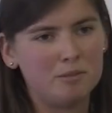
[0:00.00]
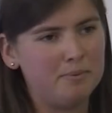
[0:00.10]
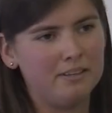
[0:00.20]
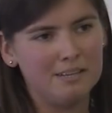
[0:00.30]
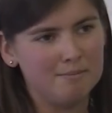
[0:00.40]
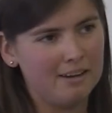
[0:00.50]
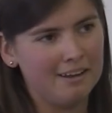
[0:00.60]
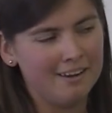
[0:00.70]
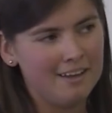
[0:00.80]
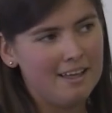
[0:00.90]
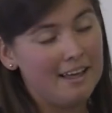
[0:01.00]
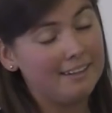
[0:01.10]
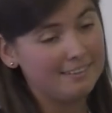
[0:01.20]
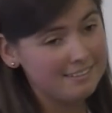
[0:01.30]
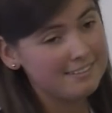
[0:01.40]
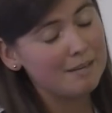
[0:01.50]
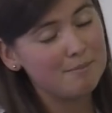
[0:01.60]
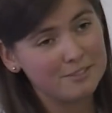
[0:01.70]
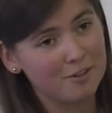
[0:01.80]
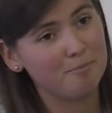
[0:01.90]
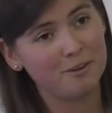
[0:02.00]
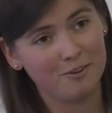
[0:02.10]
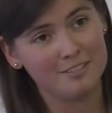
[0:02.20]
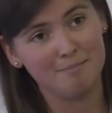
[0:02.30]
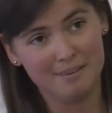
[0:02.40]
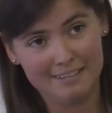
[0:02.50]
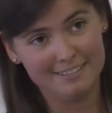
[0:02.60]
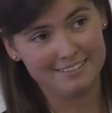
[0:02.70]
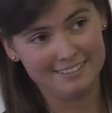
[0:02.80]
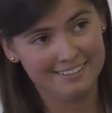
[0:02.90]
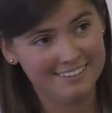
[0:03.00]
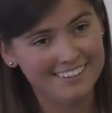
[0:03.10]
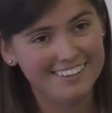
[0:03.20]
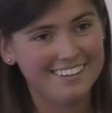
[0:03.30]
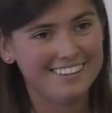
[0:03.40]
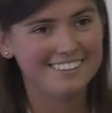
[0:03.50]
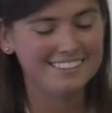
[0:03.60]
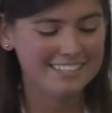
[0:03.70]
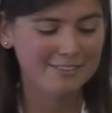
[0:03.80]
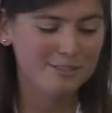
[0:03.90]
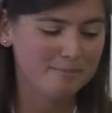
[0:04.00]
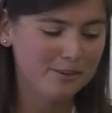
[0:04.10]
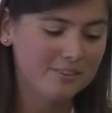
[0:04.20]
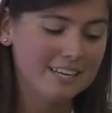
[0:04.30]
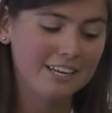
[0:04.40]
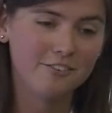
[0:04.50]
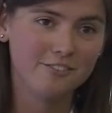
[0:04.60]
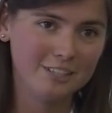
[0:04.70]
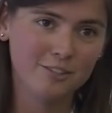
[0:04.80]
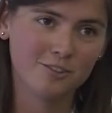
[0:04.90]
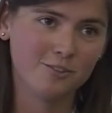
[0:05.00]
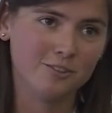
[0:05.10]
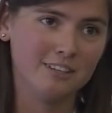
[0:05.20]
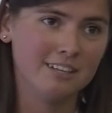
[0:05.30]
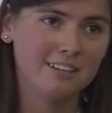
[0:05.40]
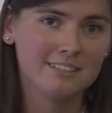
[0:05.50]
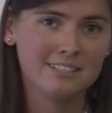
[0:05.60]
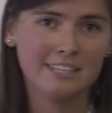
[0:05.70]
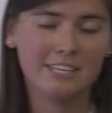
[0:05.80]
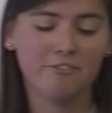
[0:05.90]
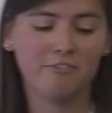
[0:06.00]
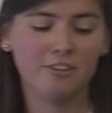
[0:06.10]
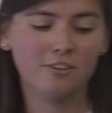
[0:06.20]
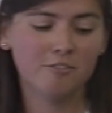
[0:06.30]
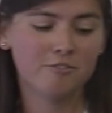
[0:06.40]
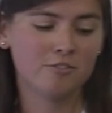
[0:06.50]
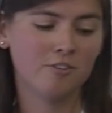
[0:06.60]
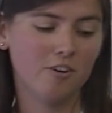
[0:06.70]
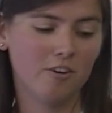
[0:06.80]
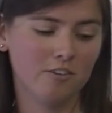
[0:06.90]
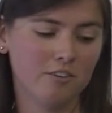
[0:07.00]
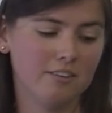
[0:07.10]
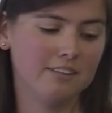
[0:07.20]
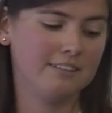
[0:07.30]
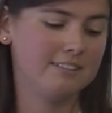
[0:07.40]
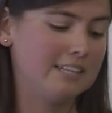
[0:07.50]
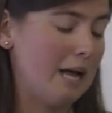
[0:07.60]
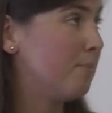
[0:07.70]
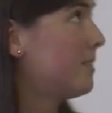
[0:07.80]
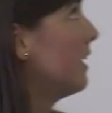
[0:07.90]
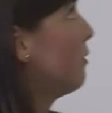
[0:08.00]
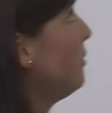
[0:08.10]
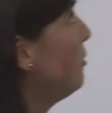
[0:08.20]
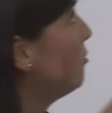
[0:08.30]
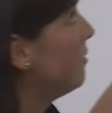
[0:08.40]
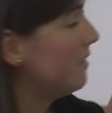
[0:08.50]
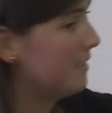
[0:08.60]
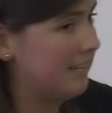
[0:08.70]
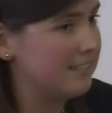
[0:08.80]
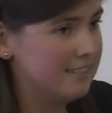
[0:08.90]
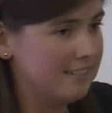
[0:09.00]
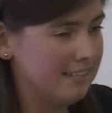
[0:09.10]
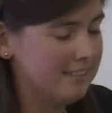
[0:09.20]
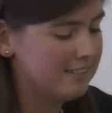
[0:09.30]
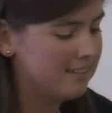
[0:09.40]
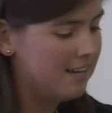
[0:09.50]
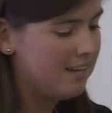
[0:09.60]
repeat them again. And this time it's not because I'm lazy. This time is because I don't need to do it. See, if we go through all the steps that we do with this exercise,